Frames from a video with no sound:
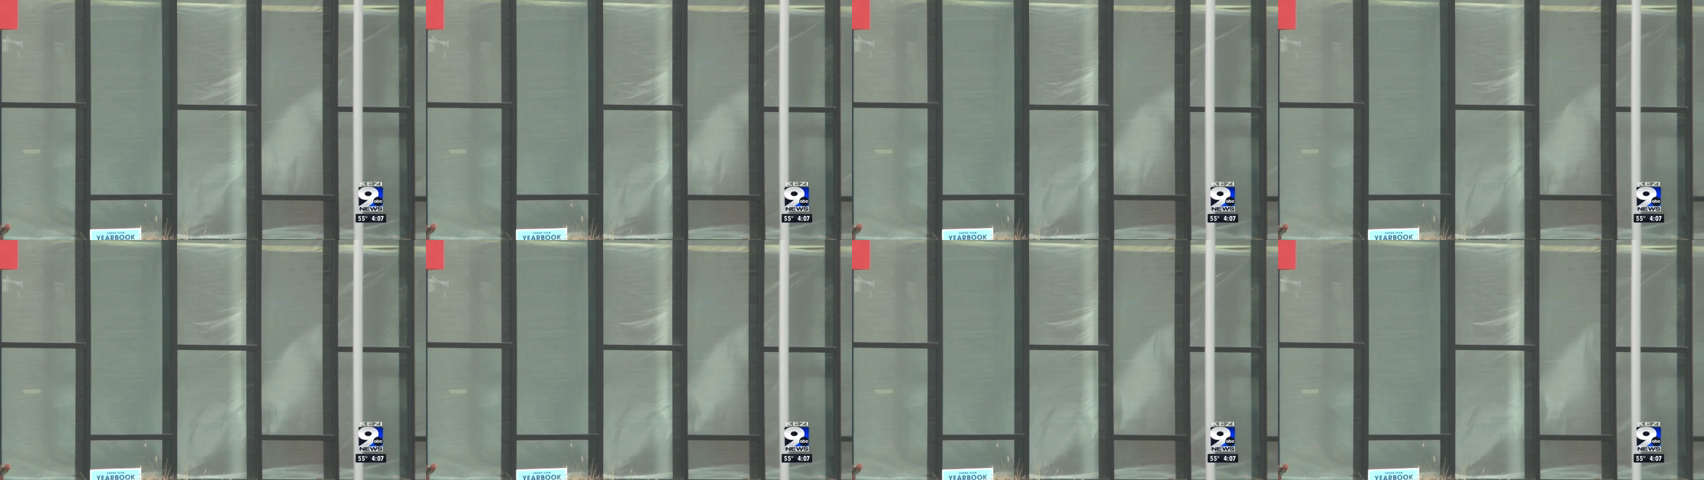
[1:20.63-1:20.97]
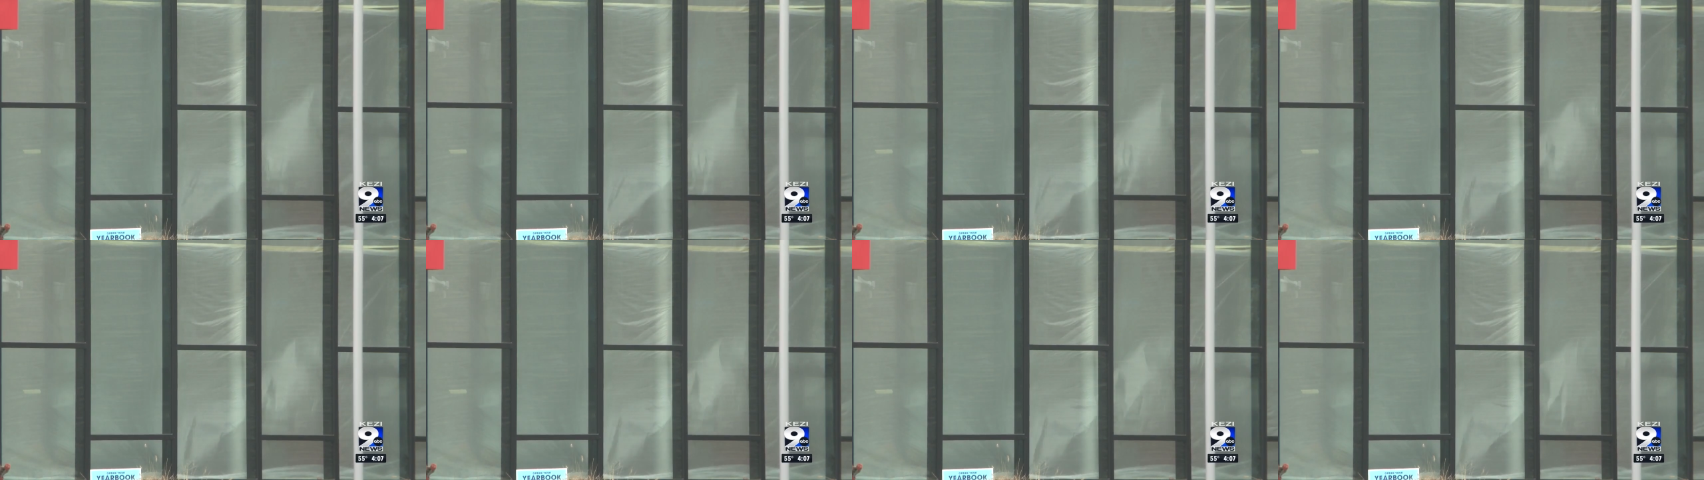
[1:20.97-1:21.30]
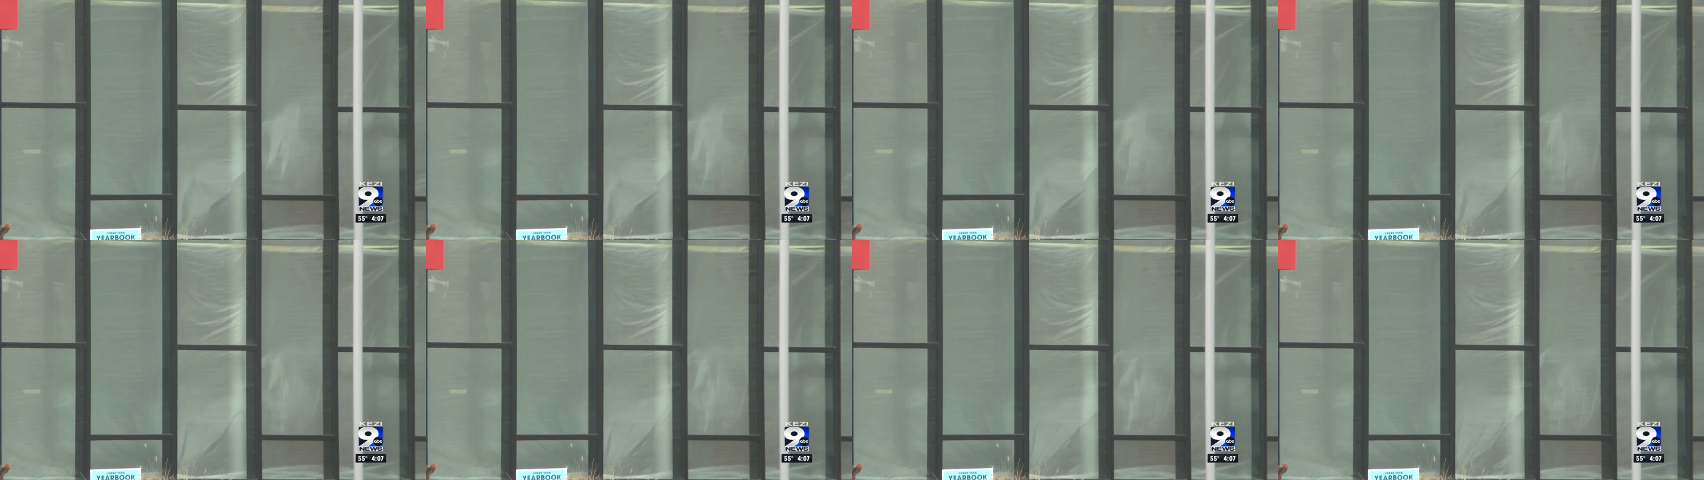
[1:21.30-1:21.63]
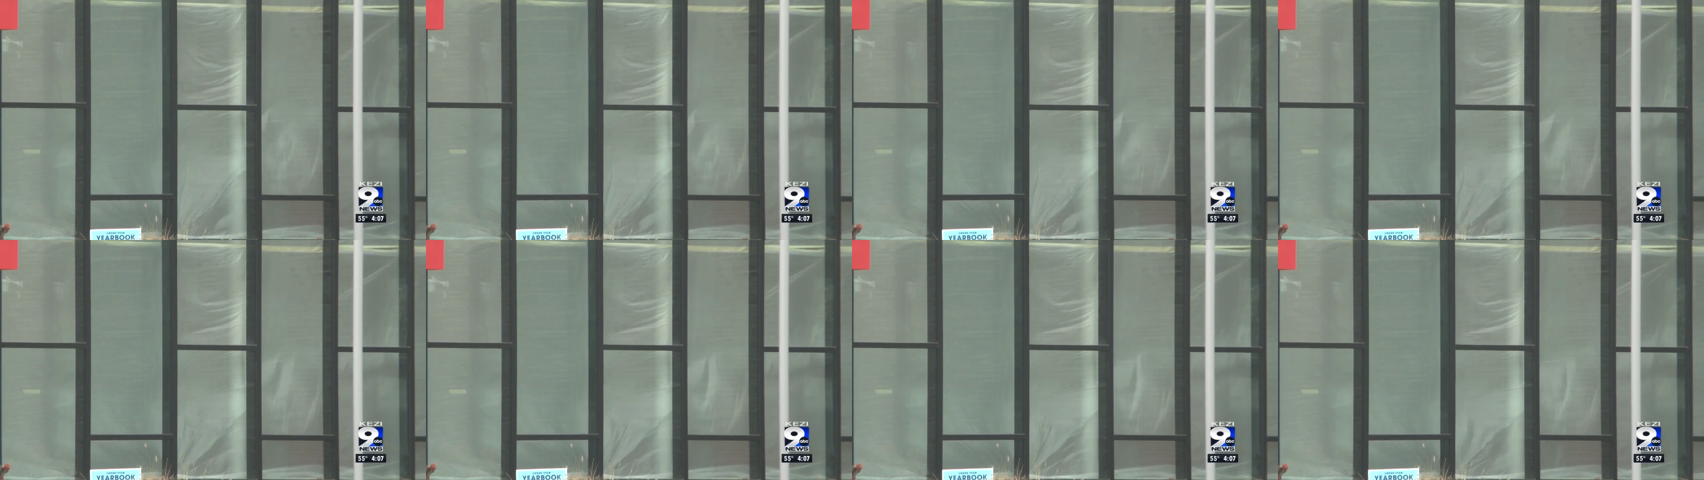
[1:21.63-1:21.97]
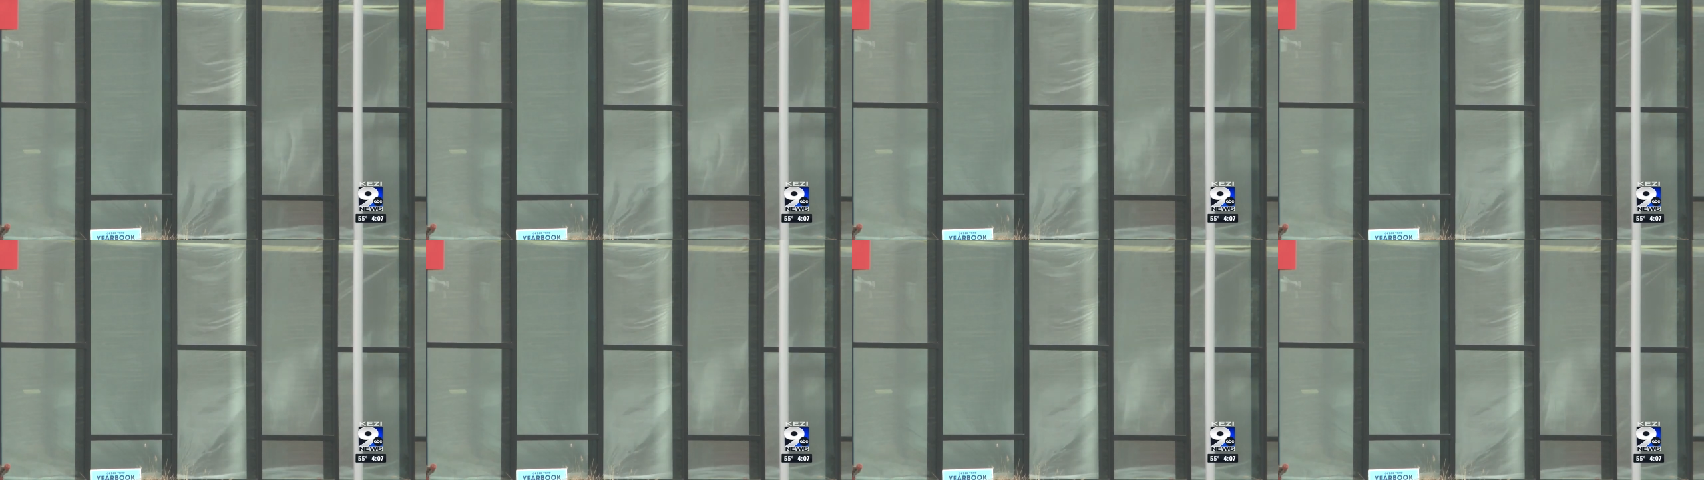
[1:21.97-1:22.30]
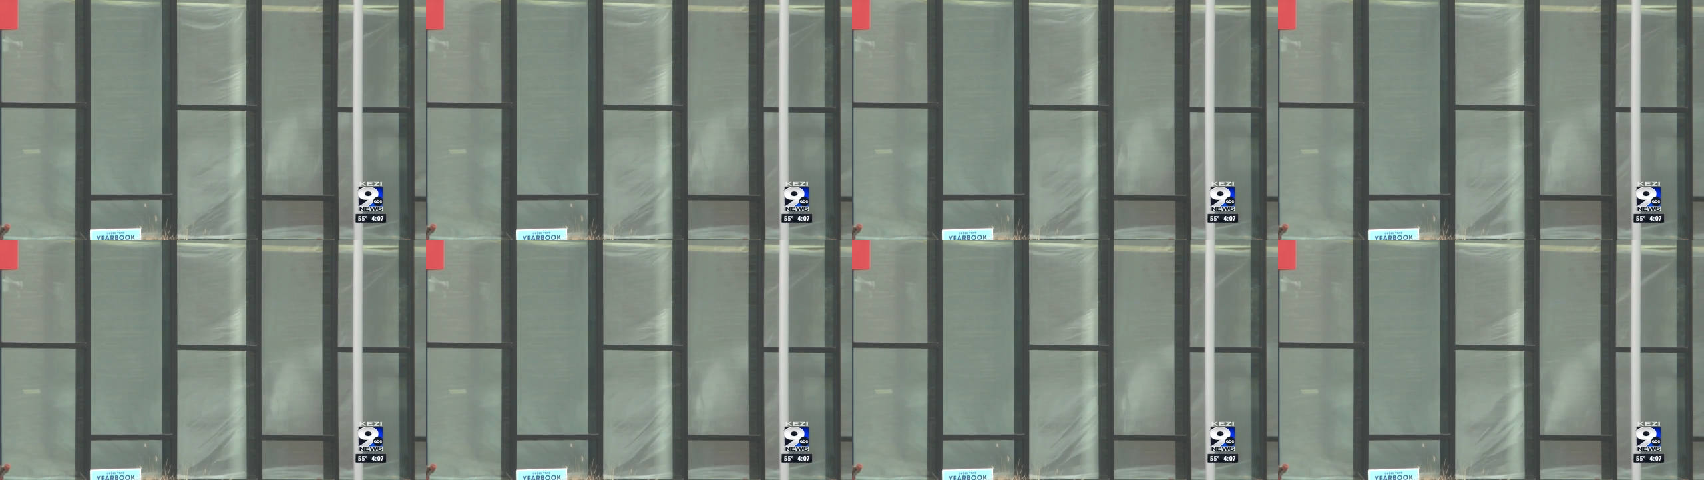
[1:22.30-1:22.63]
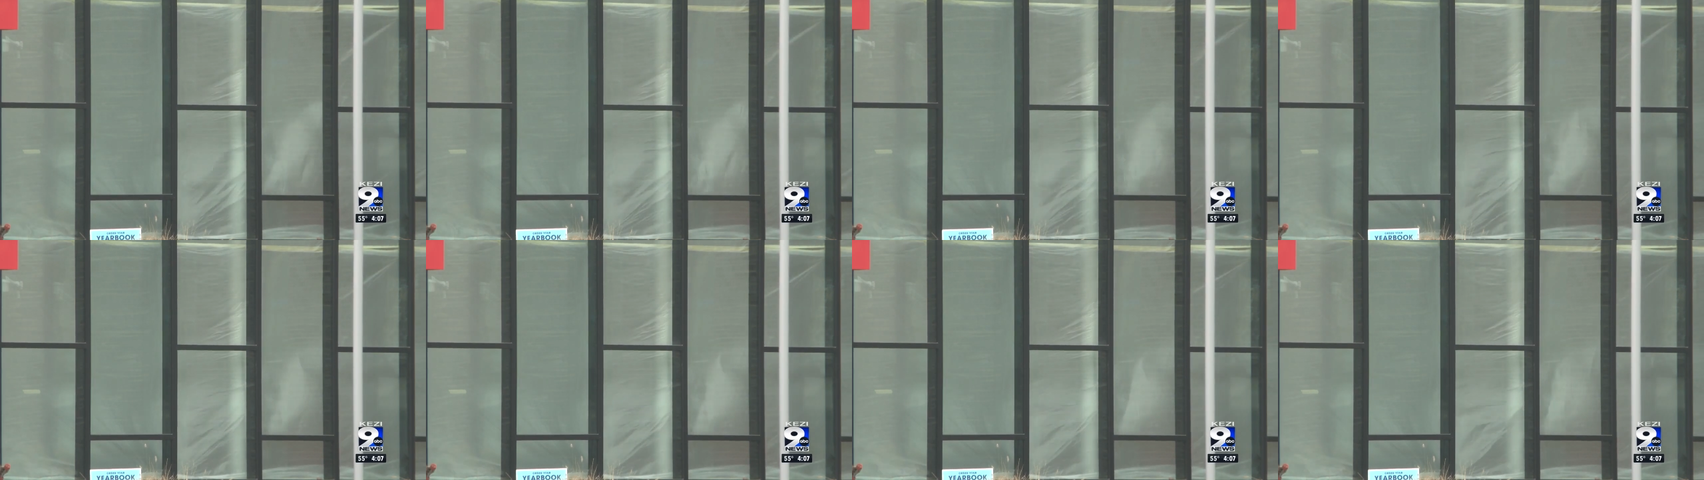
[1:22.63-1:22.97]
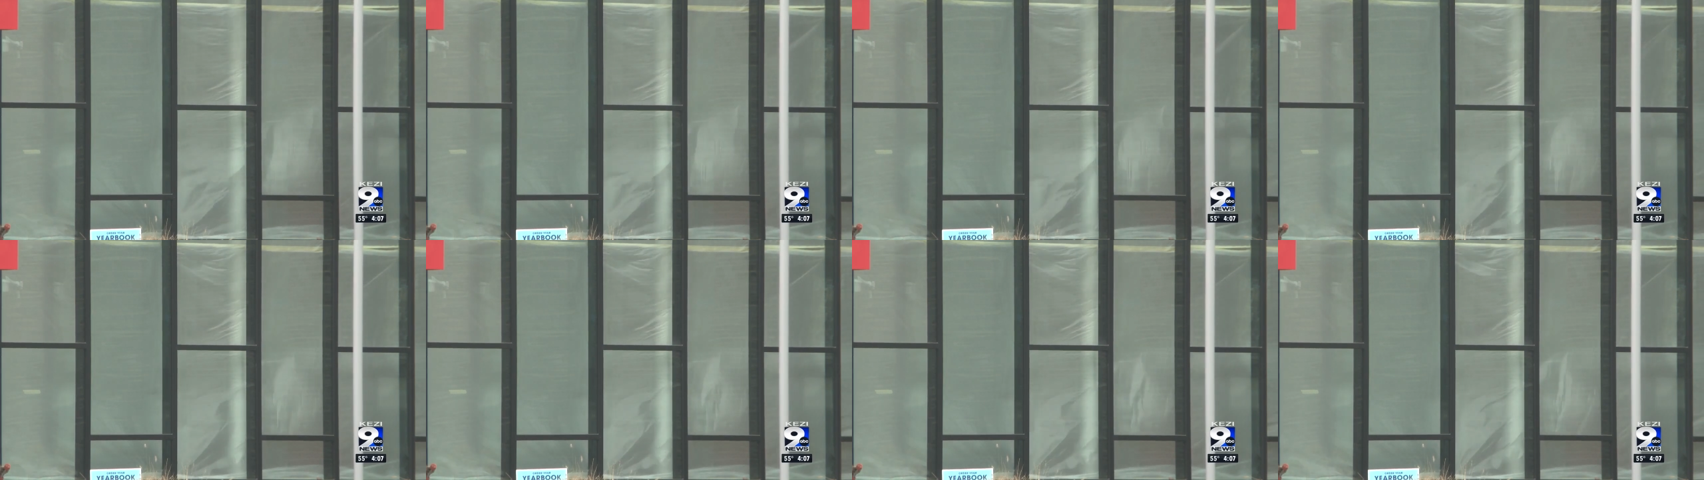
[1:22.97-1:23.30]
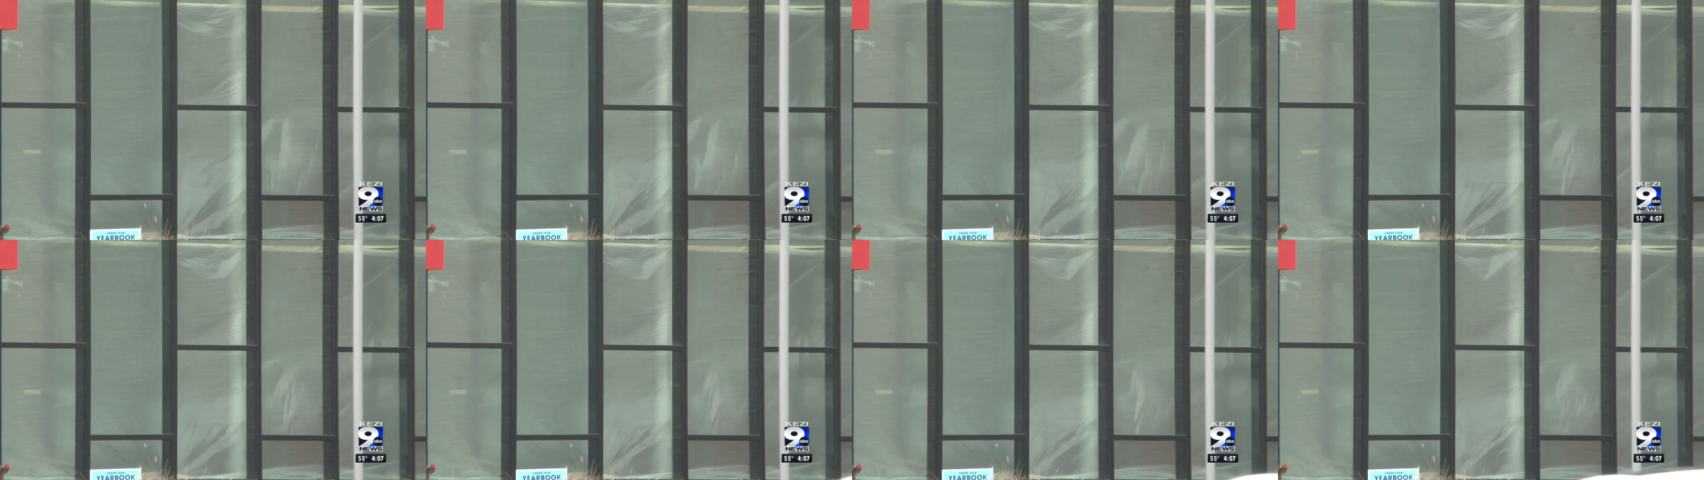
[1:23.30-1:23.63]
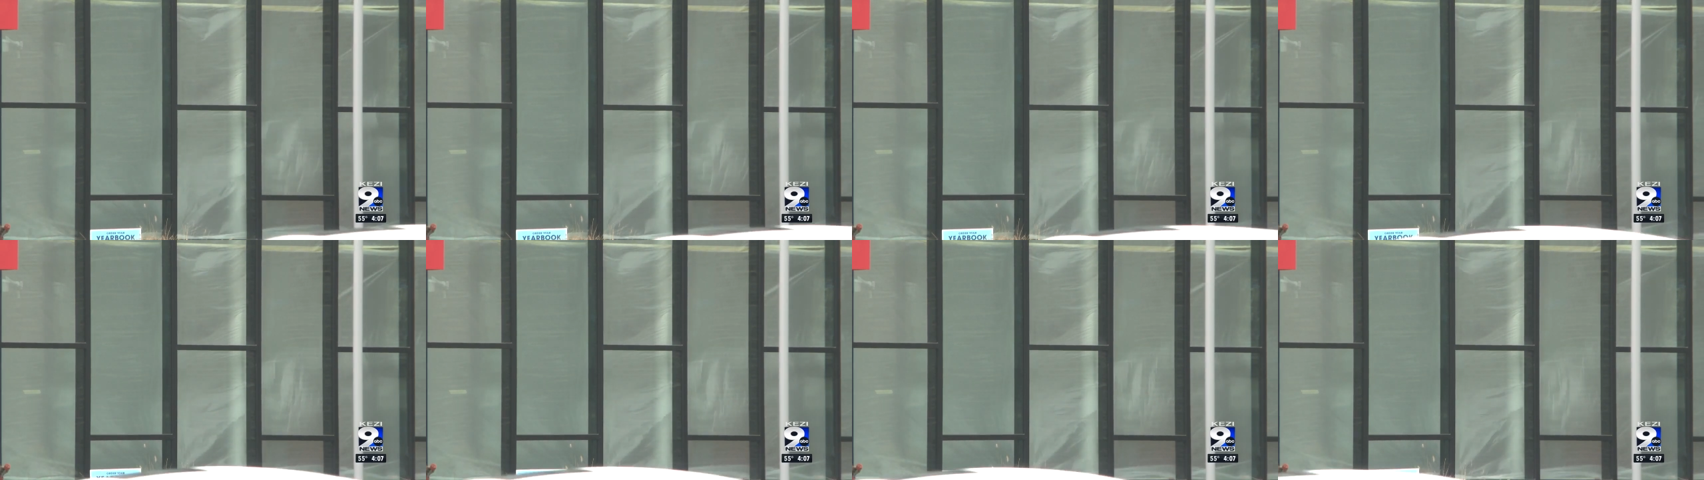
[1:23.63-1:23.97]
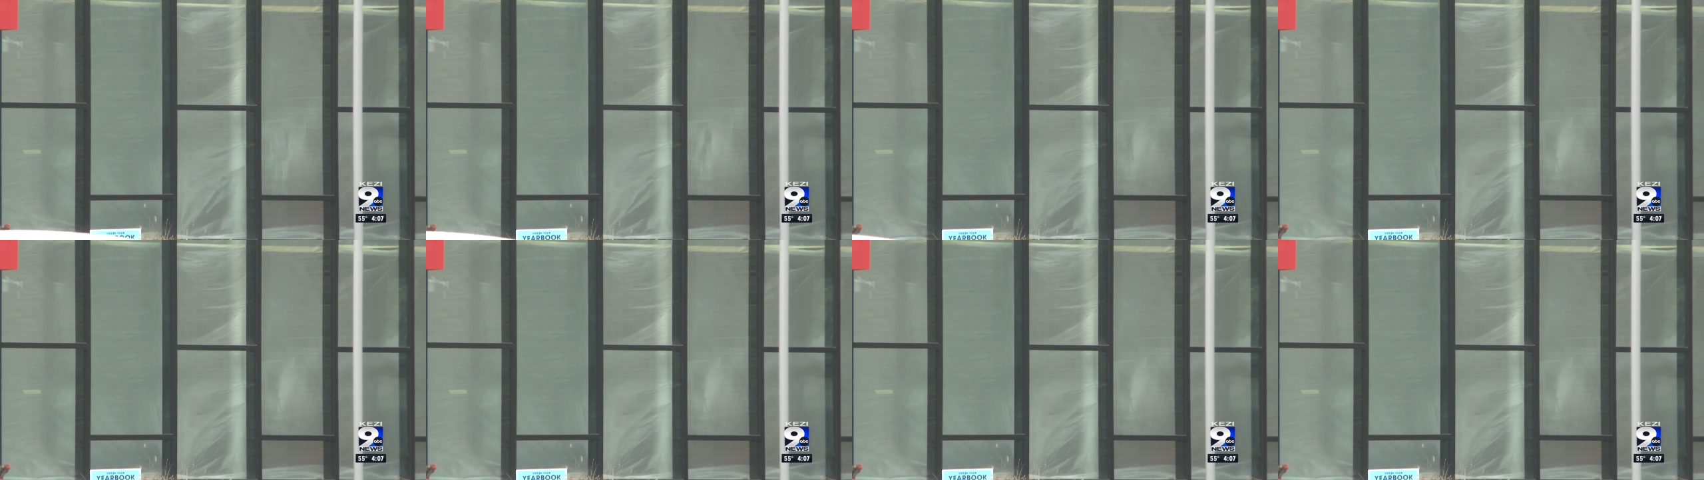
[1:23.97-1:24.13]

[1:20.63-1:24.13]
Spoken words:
Nobody's mouth can be seen.